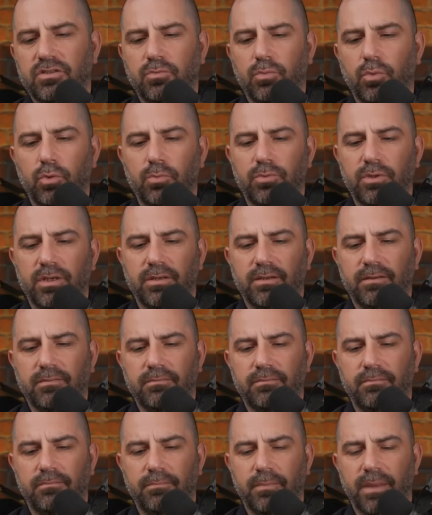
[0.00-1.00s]
moving
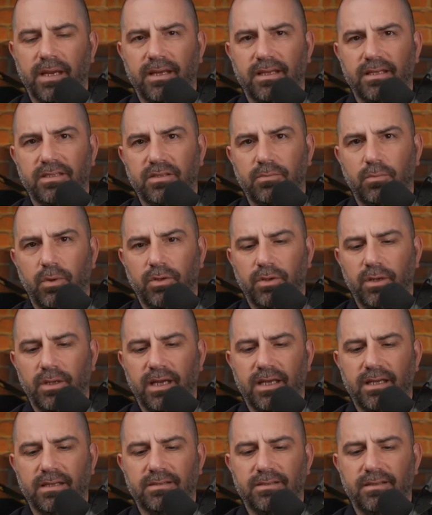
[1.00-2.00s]
mechanism on the
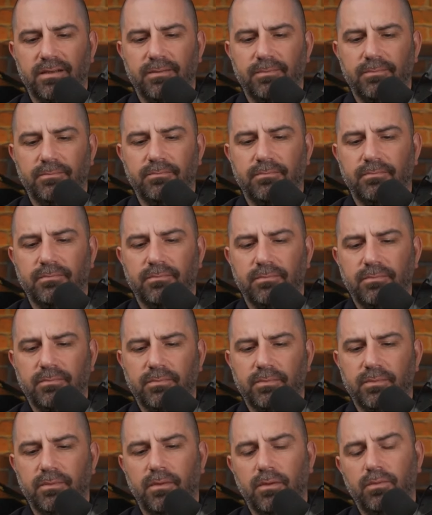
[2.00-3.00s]
lens.
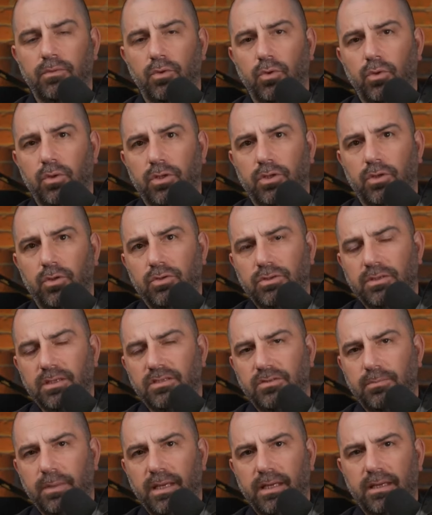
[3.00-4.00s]
You can use
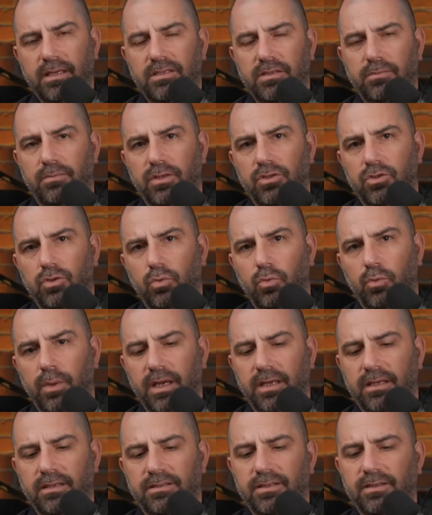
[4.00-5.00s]
this mechanism in two
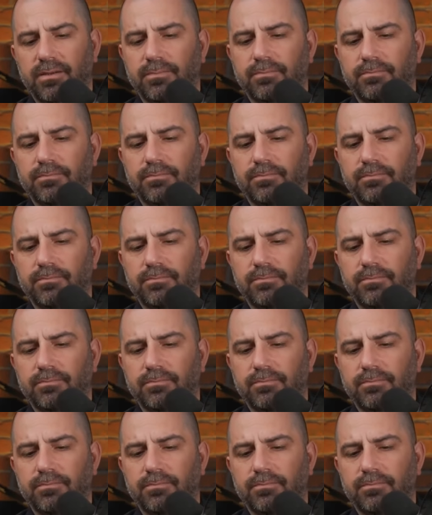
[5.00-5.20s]
ways.